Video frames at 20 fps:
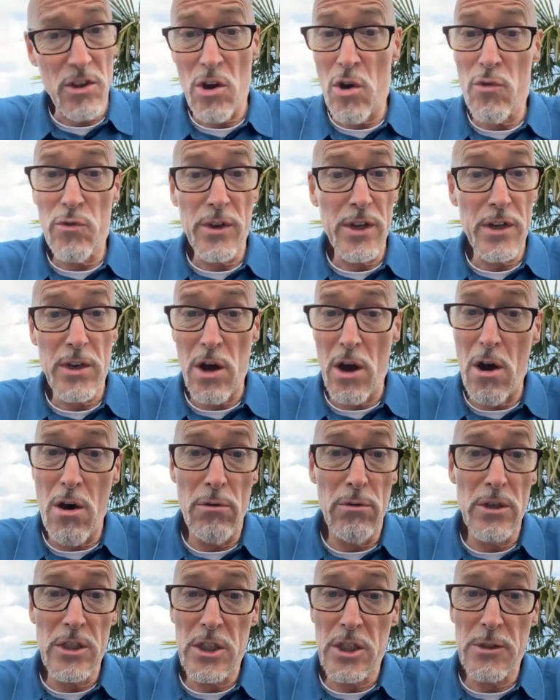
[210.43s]
it is only the
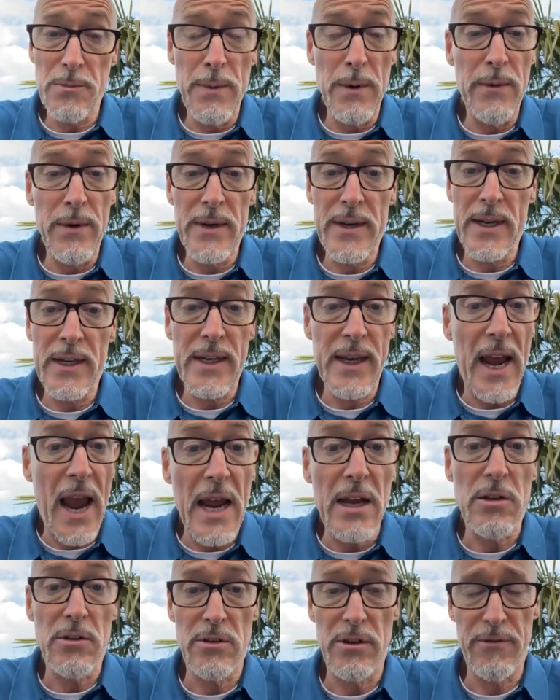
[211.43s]
Holy Spirit that
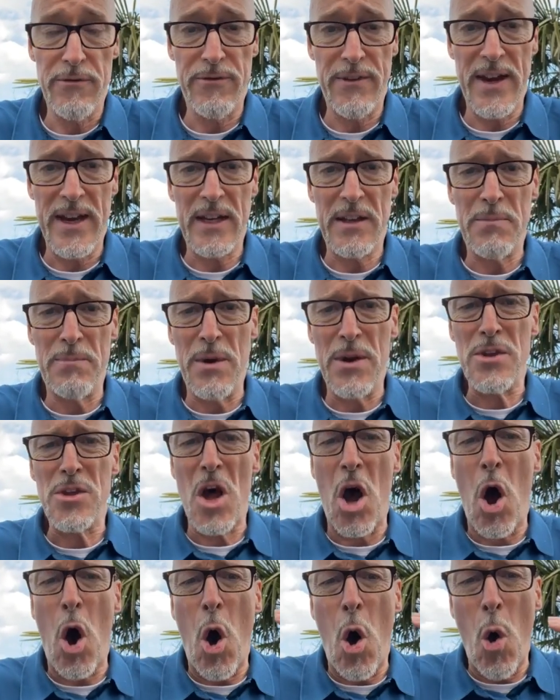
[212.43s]
can convict,
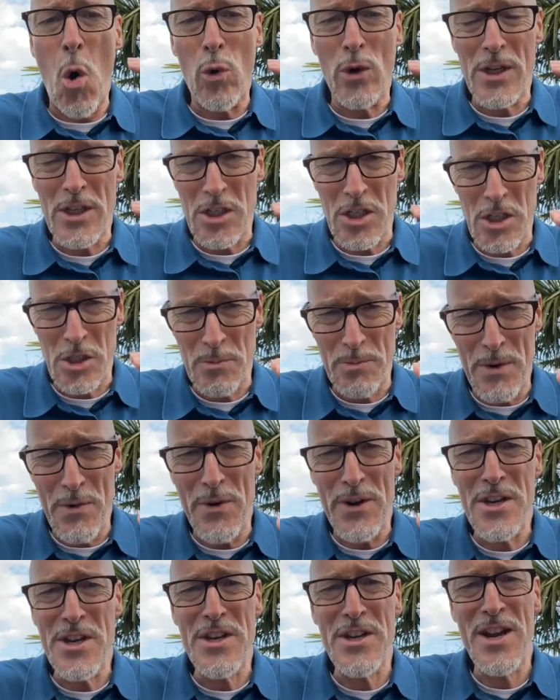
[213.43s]
but the Holy
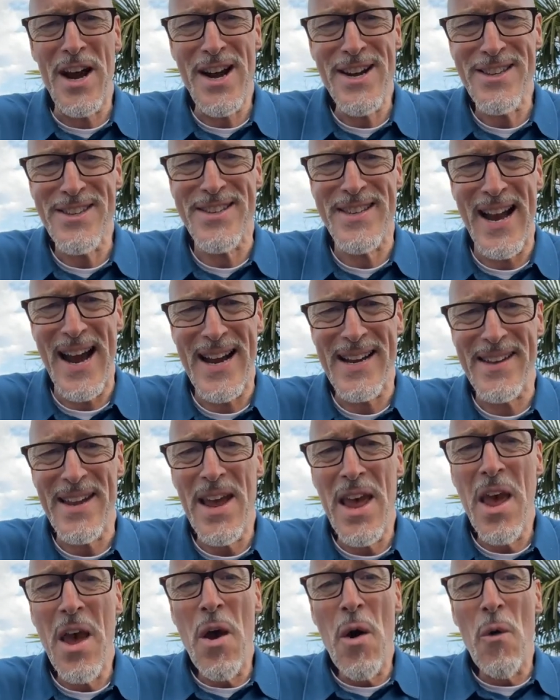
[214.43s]
Spirit does
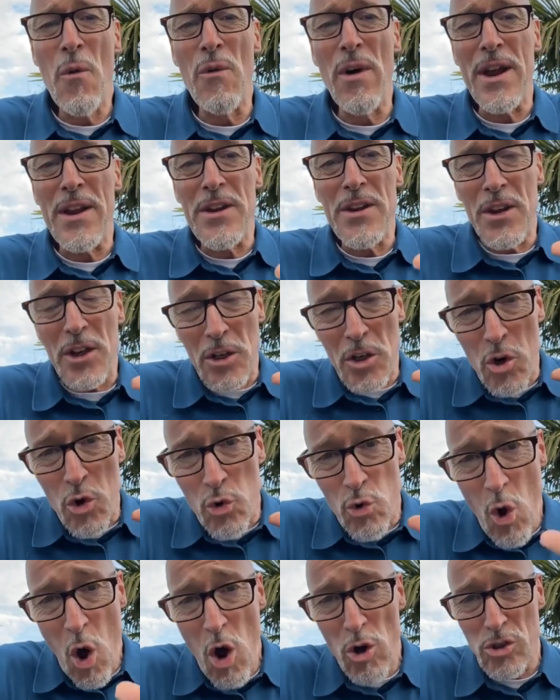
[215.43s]
that when the
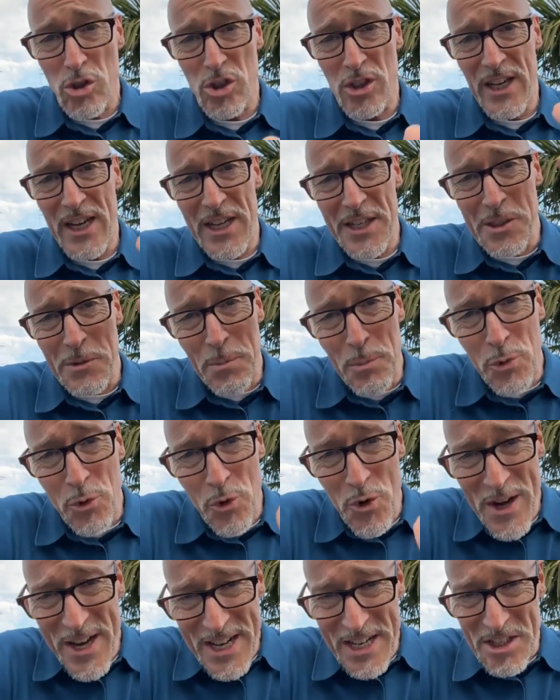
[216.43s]
cross is
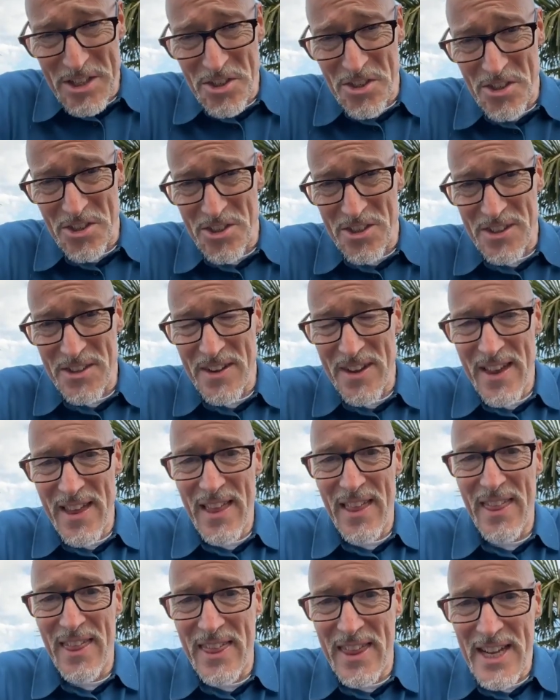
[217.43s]
preached.
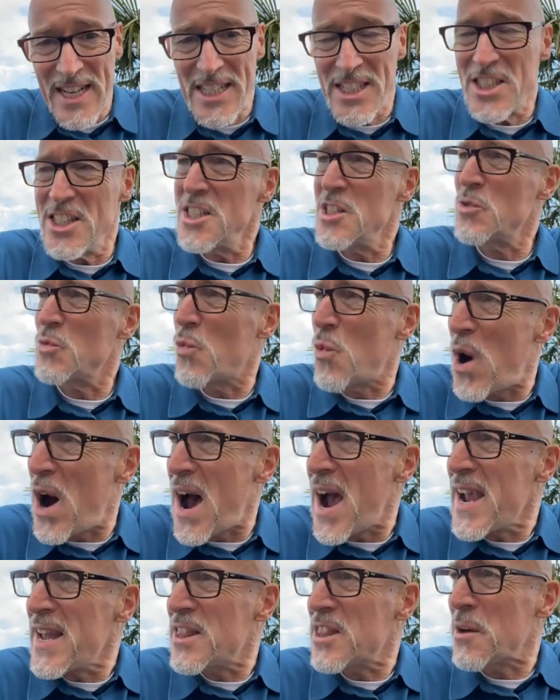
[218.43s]
This is
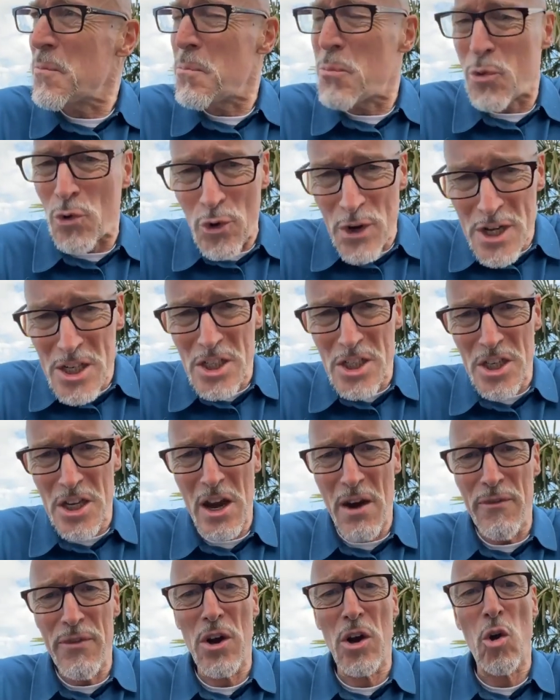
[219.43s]
why the
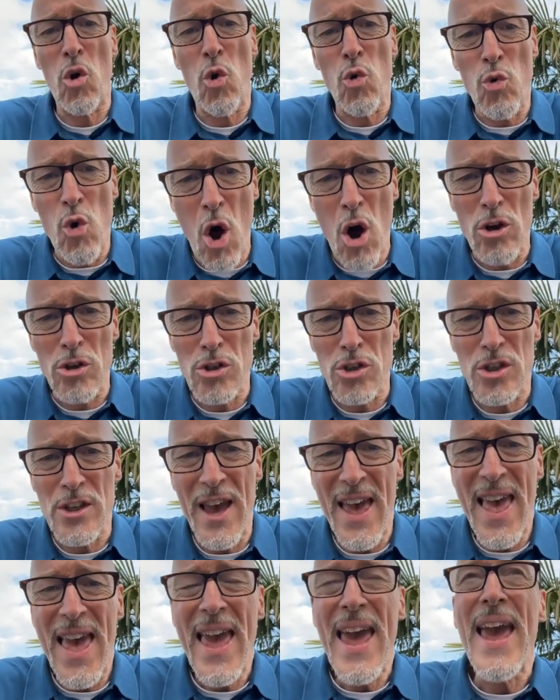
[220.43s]
preaching of the
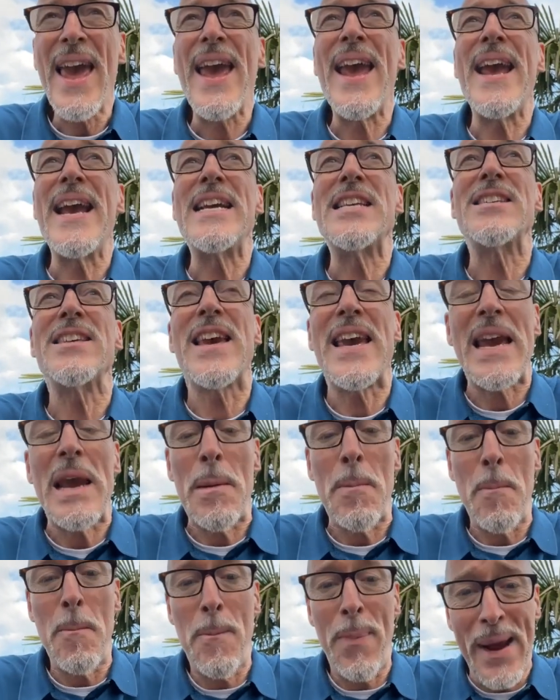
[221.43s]
cross is
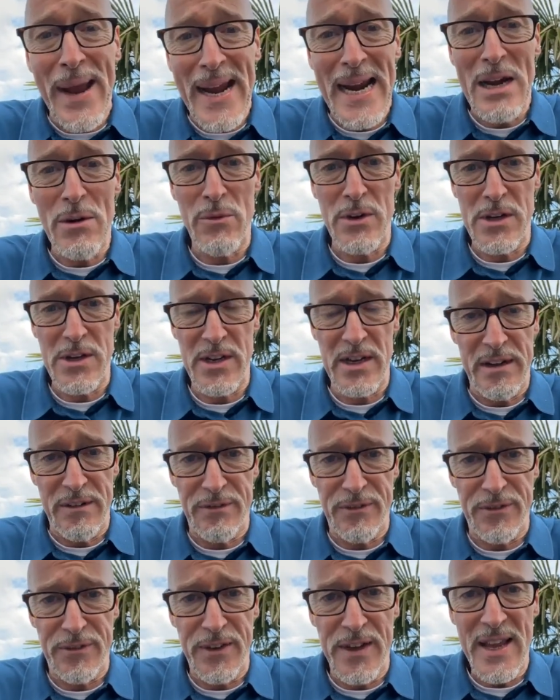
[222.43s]

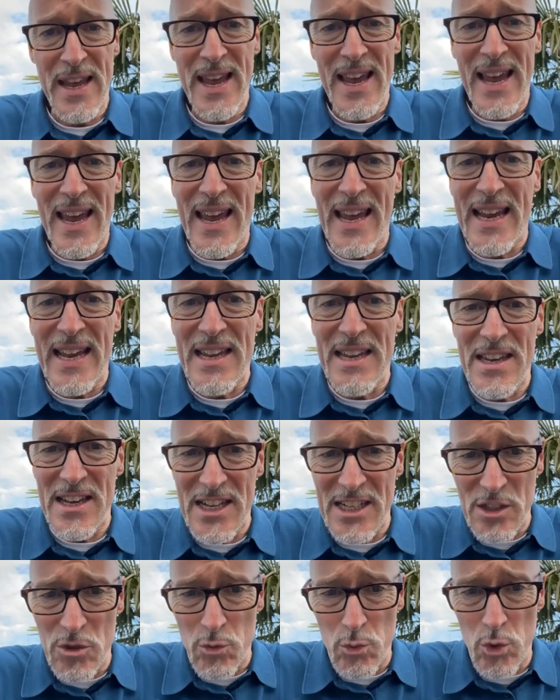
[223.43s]
imperative
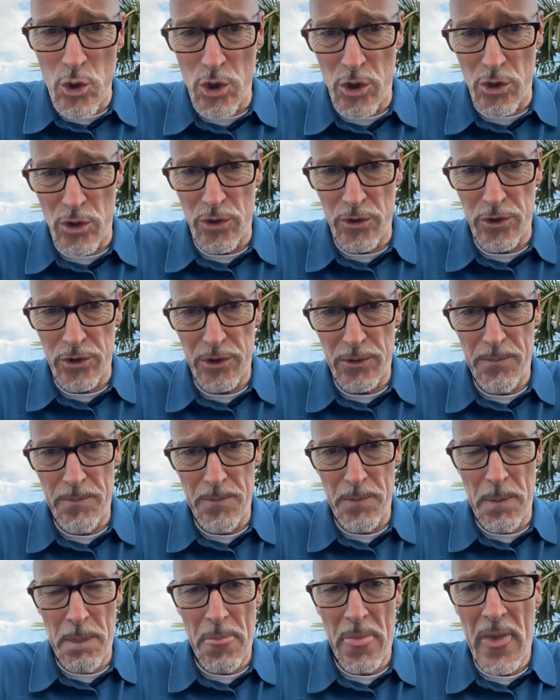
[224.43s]
in this world.
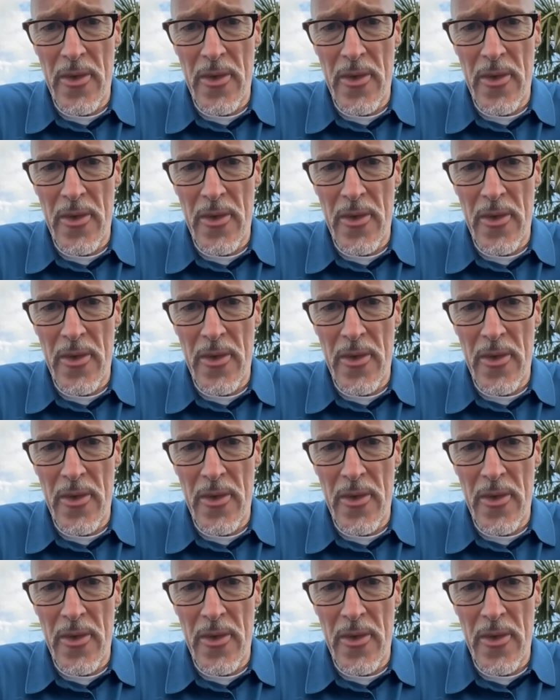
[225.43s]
